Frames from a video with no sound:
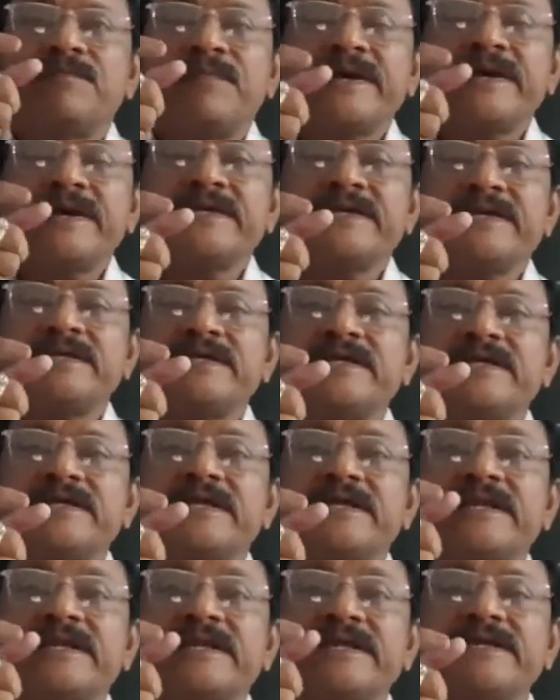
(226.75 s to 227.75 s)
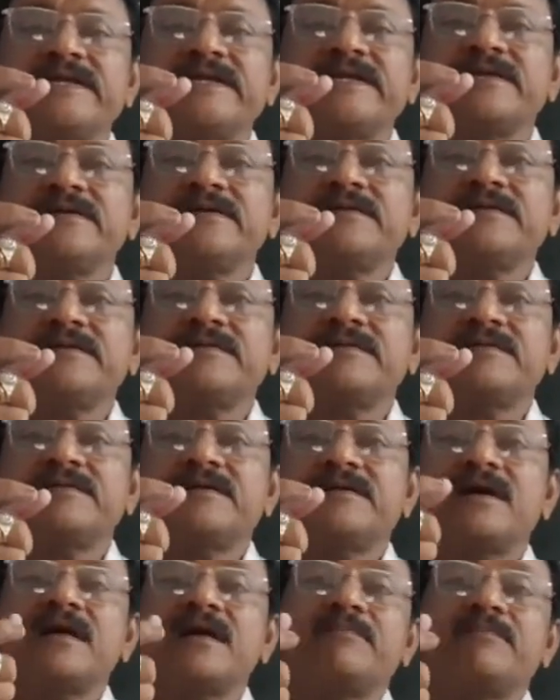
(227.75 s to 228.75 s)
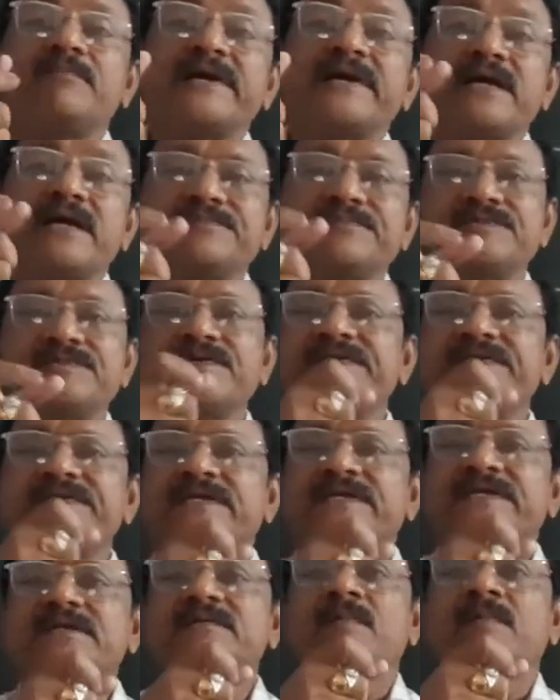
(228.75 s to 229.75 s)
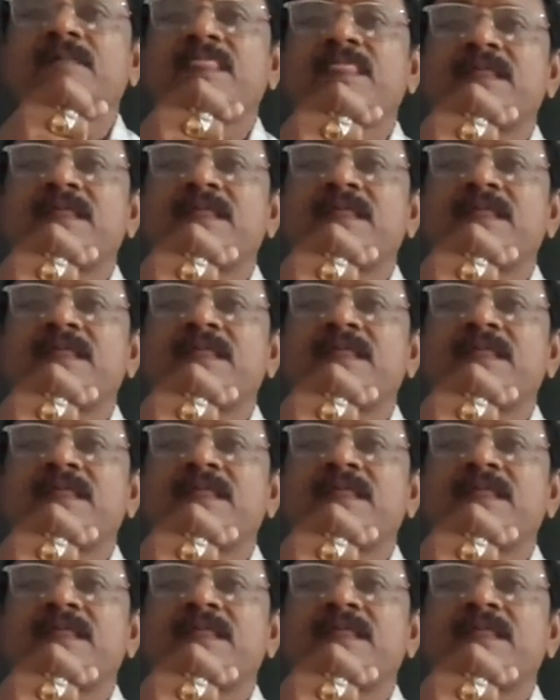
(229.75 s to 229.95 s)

by reading or by observing,